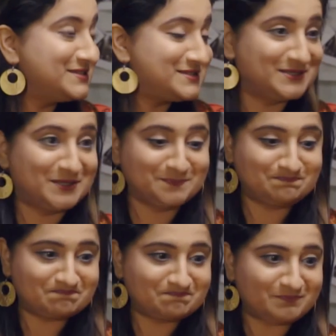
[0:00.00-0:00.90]
this
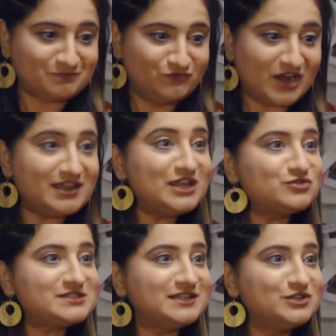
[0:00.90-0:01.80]
very
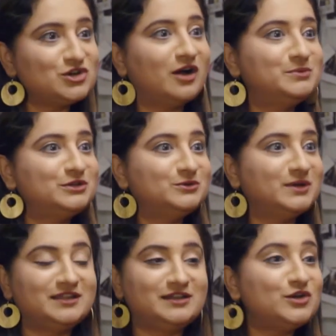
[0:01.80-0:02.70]
interesting job to do,
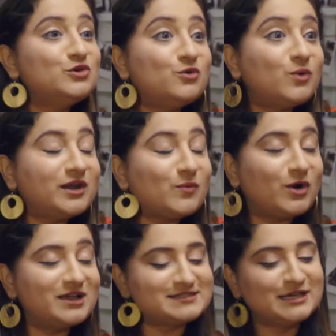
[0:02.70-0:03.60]
and they didn't know what it
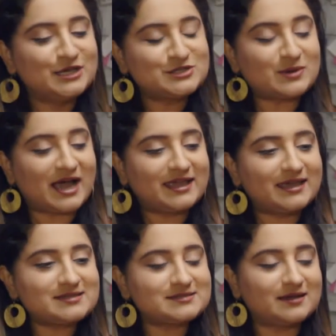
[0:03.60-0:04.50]
was. So I
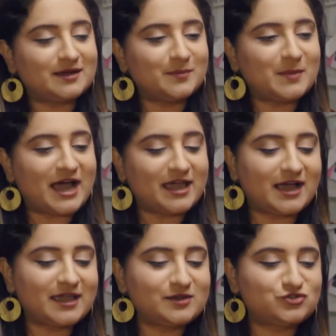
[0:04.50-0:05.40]
guess
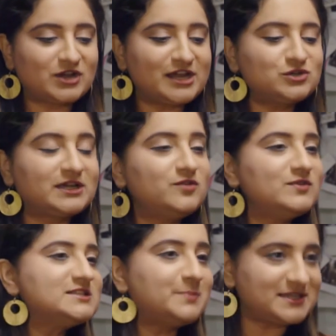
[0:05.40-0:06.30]
I tried to
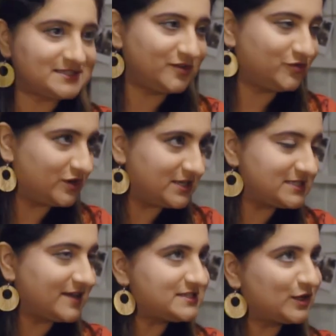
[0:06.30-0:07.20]
convince myself
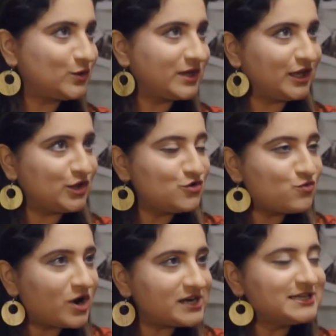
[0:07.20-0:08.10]
first. I was like, okay, you know
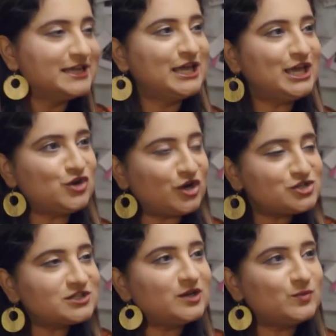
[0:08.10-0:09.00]
what? In
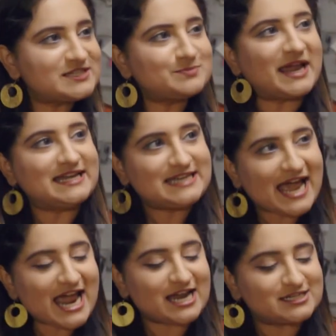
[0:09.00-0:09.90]
order to convince my
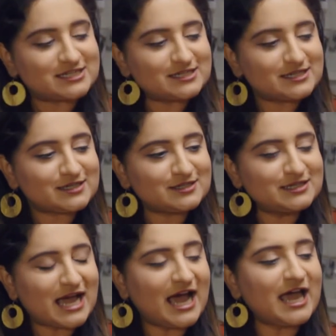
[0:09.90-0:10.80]
dad,
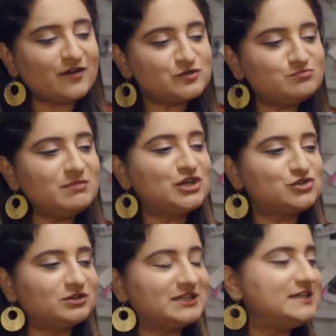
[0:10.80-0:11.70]
I have to make
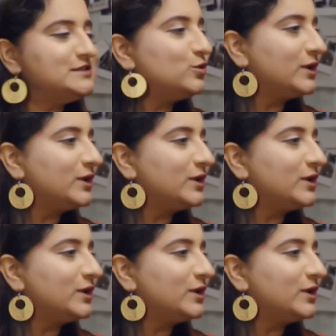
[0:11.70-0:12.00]
sure that he's